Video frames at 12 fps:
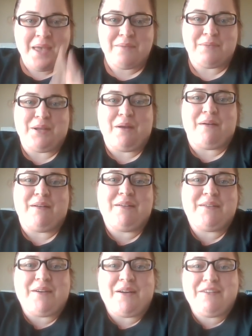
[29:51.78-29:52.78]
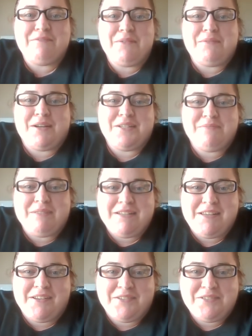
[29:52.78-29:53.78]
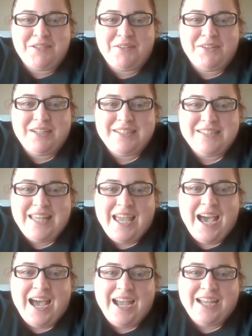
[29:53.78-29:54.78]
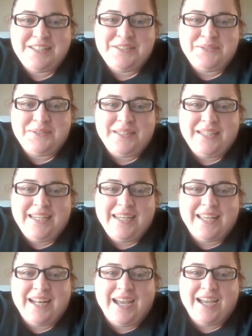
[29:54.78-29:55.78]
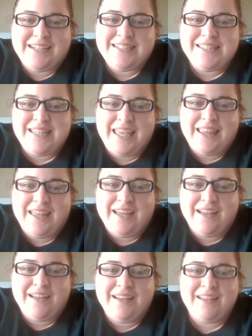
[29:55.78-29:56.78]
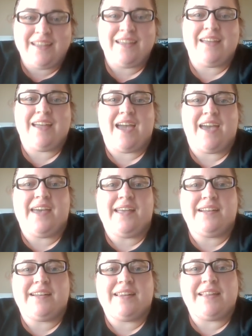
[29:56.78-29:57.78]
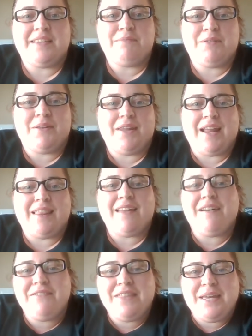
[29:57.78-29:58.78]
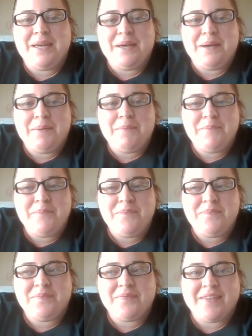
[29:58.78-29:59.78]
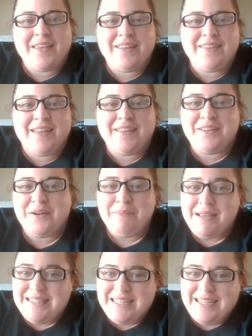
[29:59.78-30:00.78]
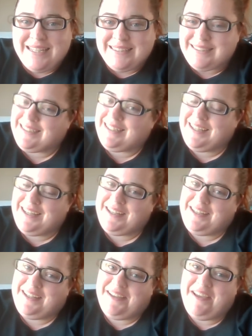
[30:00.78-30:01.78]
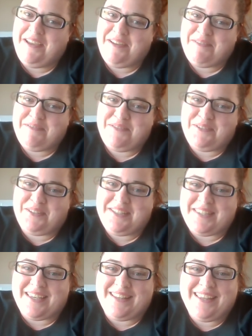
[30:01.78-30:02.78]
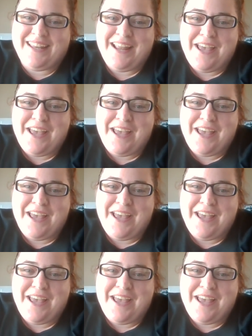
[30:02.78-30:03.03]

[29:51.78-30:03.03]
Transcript: but her and her daughter have been watching my channel, so I wanted to say hi, Julie, and hi, Gisela, and let them know that I love them and that they're amazing. Julie said that